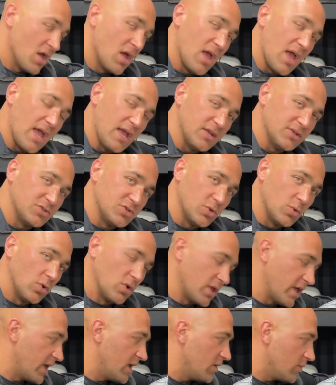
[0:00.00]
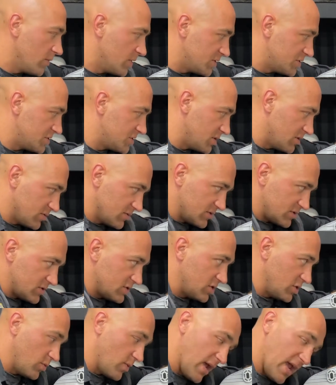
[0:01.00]
a dual 8, which is
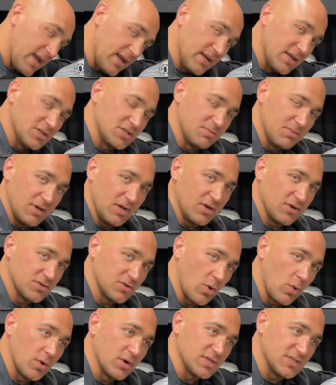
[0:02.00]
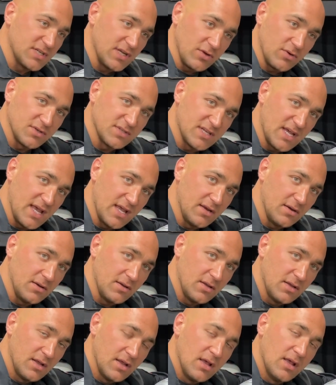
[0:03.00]
two 8-inch speakers, or a single 10.
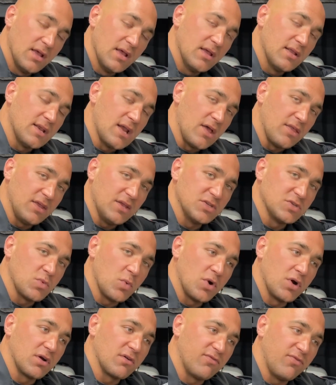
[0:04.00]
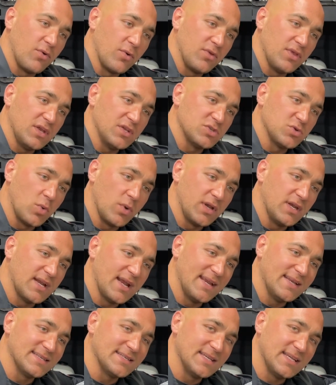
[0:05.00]
Now these work for the
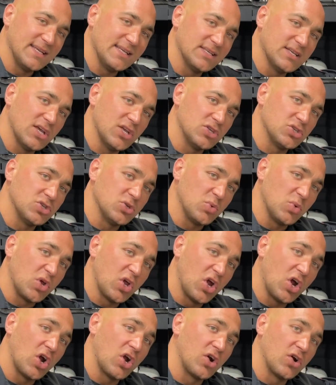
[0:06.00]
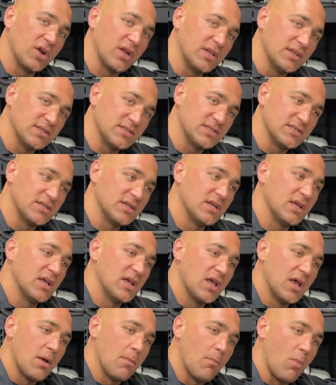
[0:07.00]
2019 to current,
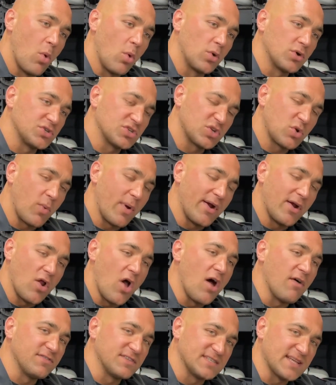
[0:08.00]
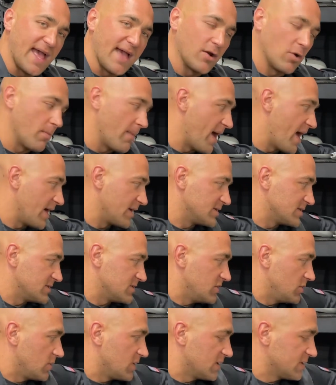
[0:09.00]
more squared off saddlebags.
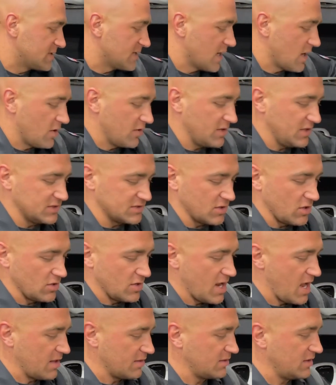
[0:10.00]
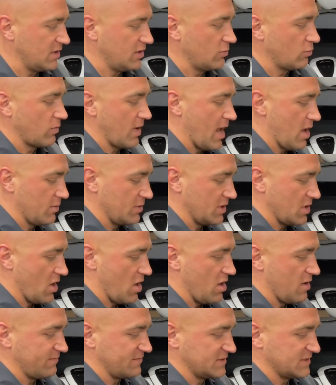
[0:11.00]
As you can tell, these are not the rounded
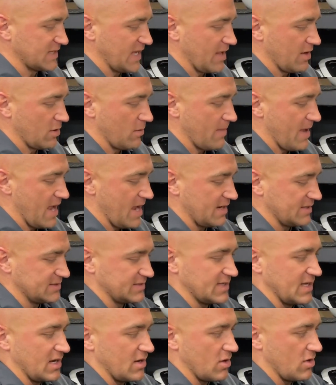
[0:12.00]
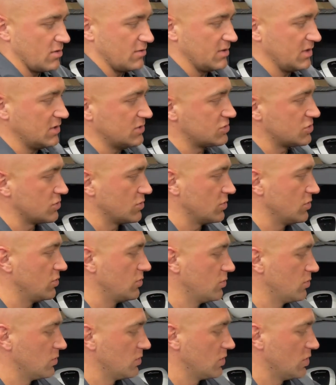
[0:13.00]
off saddlebags, they are the
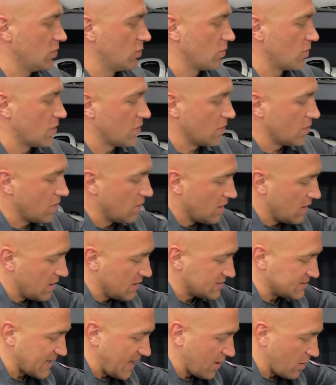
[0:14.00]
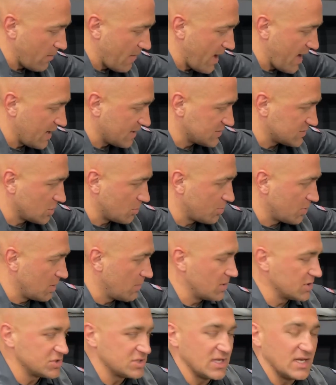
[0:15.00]
true newer saddlebags. So pretty
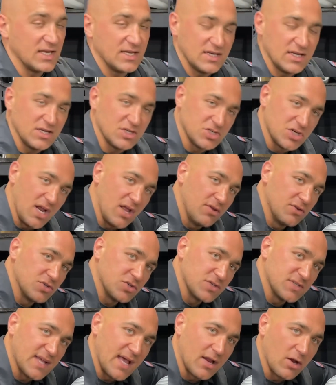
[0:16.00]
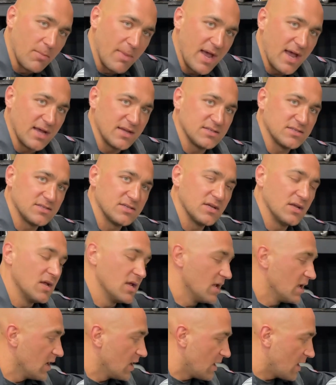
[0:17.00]
much the Indian Challenger saddlebags.
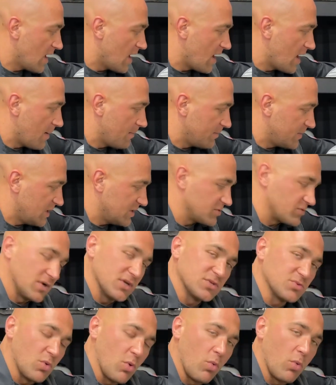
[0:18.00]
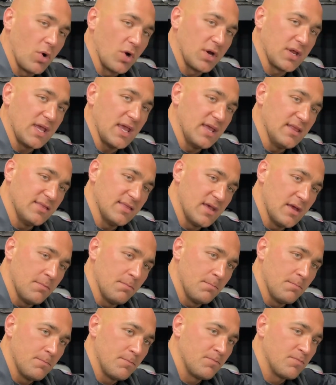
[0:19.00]
These rings will work in
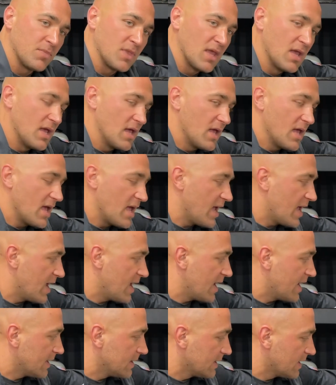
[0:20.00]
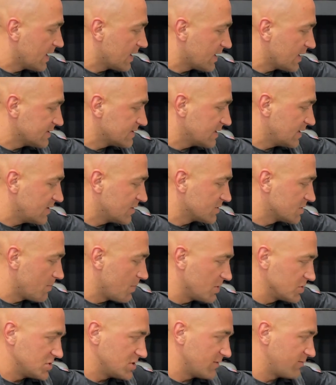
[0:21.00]
them. And like I said, there's a
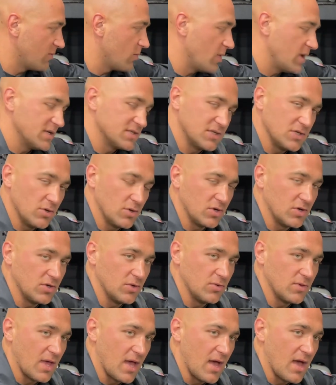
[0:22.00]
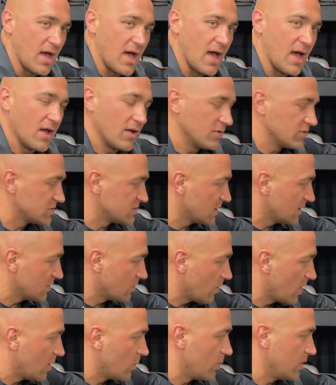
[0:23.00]
bunch of different ways that you can do that. I understand the
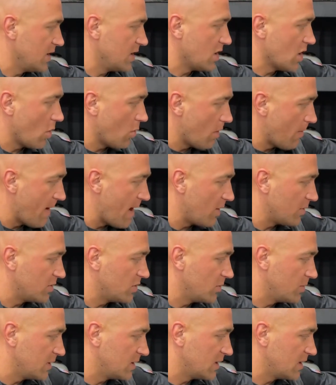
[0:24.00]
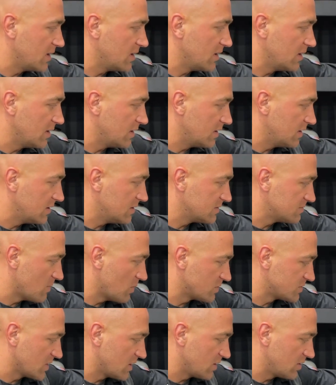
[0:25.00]
way we go about doing it is
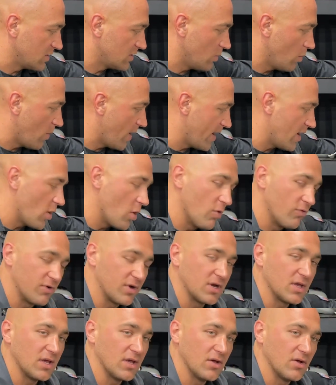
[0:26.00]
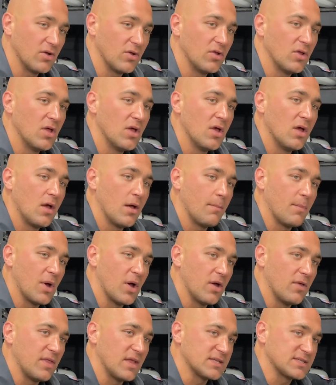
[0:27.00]
most likely way overkill,
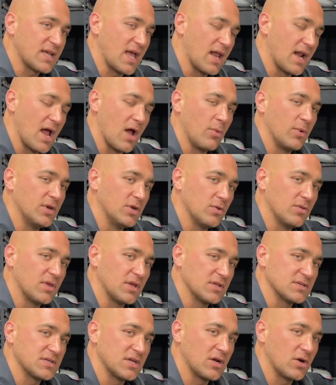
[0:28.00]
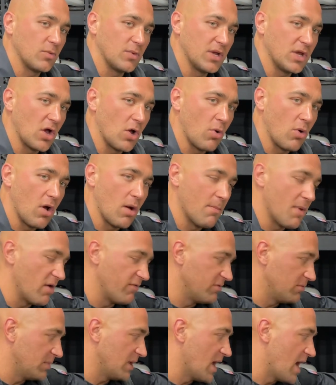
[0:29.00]
but that's kind of how we do things here. We go
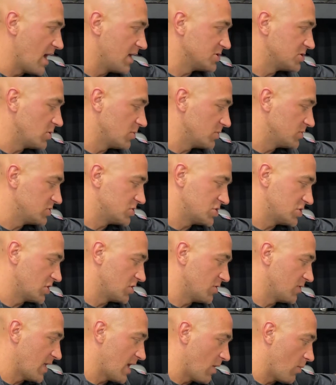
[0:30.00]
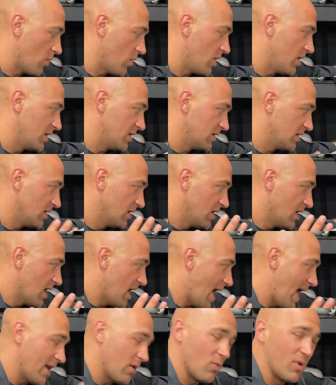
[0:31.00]
above and beyond to ensure that, one,
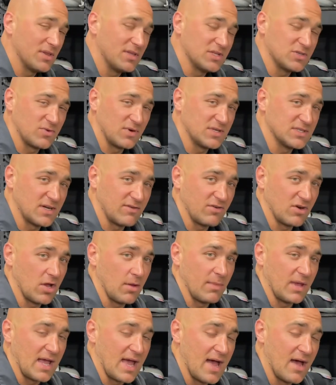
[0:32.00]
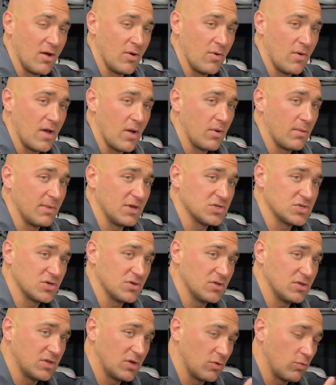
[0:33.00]
I don't want these rings ever coming out. I want to make sure
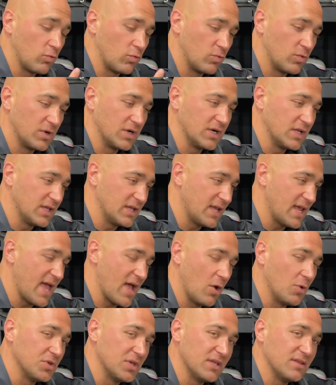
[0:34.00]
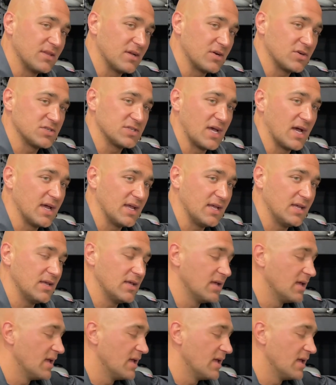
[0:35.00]
that they're really held in there tight.